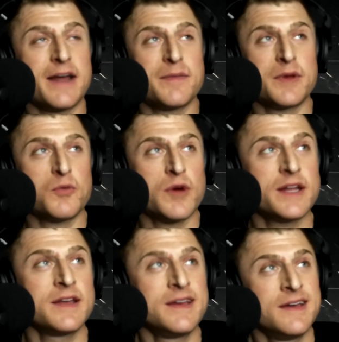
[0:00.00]
I mean, what,
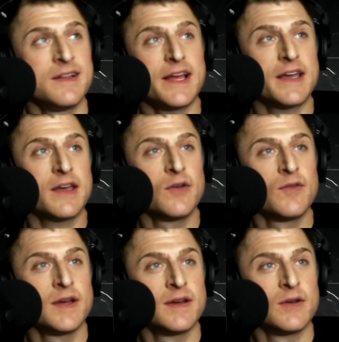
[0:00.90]
like,
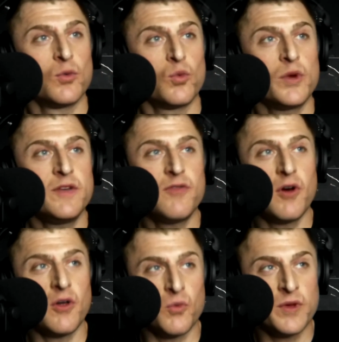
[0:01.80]
We've
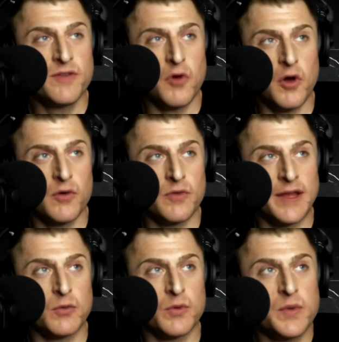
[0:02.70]
all
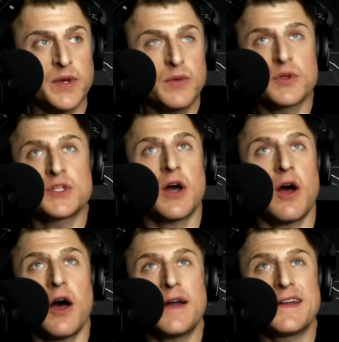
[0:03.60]
like we were
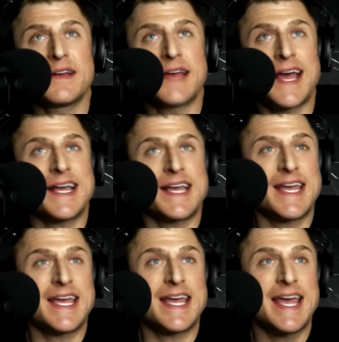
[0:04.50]
taught
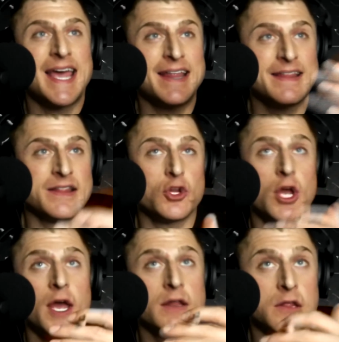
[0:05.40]

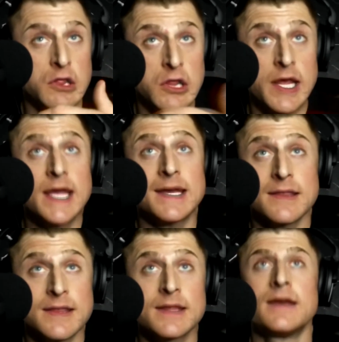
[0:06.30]
at
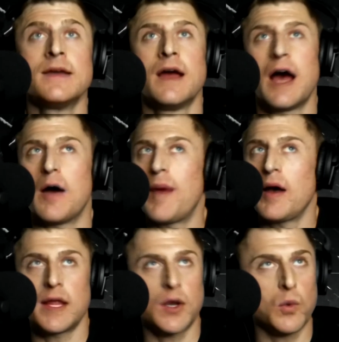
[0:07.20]
length about
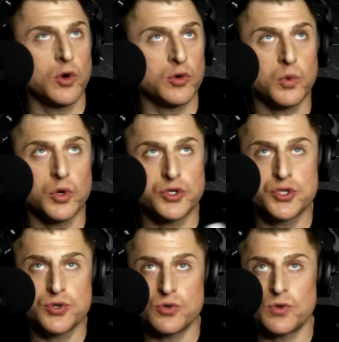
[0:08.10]
like World War
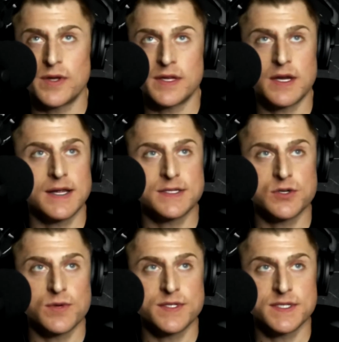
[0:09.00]
II and the
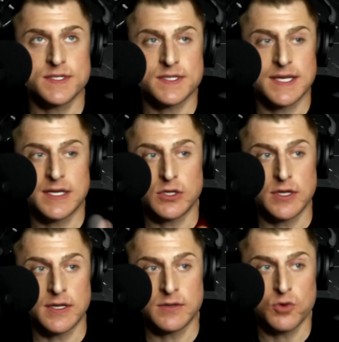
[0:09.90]
consequences in
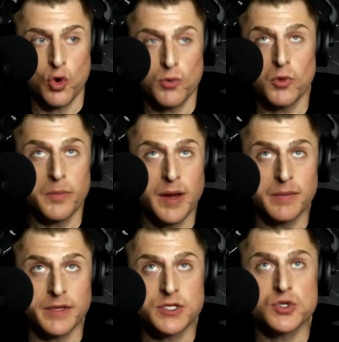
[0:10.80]
normal
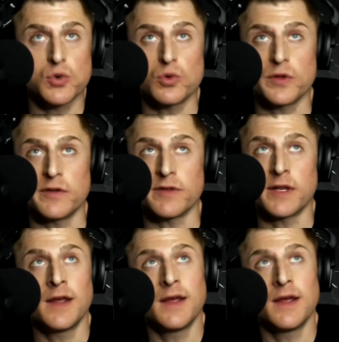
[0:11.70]
public school even.